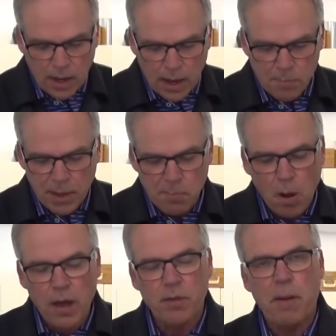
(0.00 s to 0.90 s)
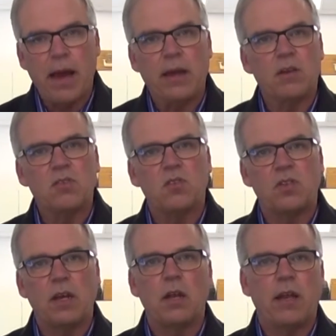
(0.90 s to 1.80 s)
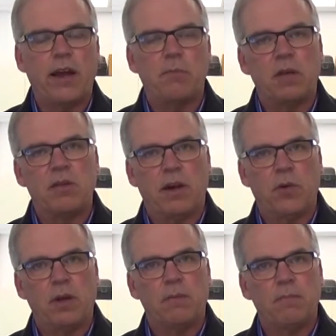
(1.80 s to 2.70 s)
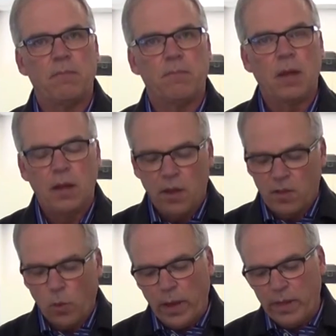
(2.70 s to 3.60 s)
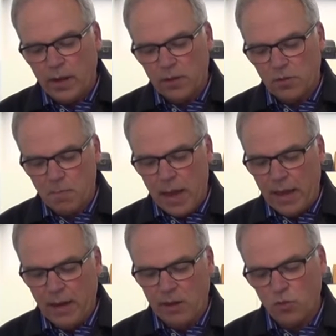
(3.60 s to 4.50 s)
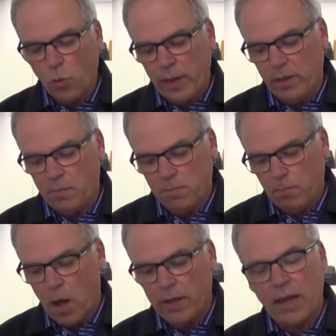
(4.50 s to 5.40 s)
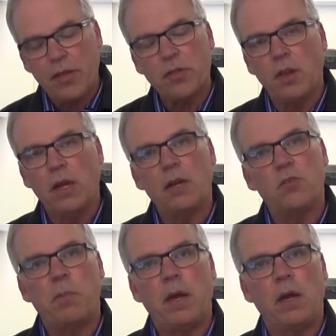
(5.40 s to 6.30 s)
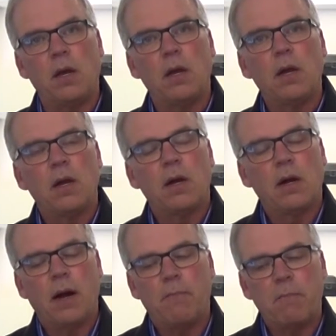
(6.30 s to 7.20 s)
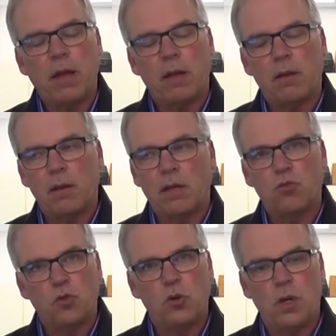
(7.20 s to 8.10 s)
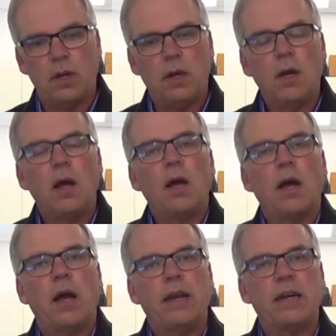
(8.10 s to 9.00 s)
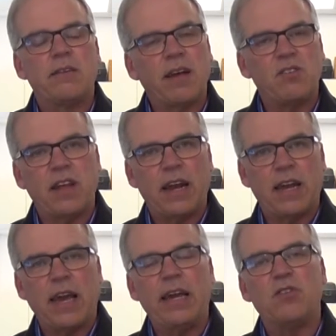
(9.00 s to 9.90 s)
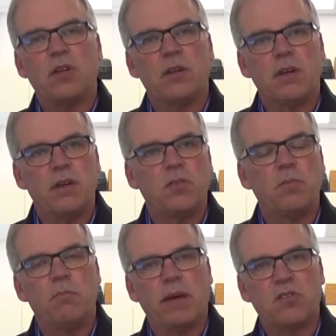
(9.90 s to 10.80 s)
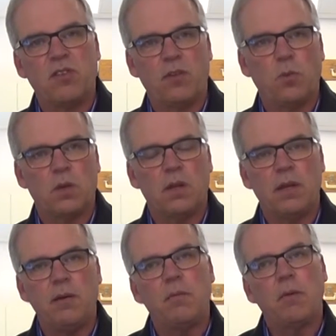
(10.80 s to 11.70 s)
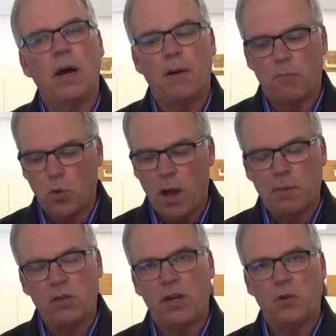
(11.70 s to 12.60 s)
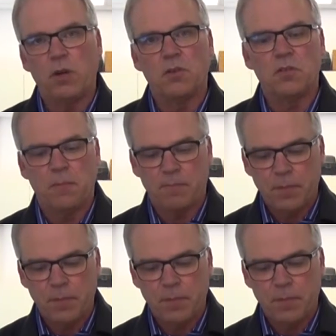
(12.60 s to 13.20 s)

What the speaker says: A pink poly bag is a single layer material. The way that it's made is when the polyethylene is being extruded, an anti-static agent is mixed in with the raw materials.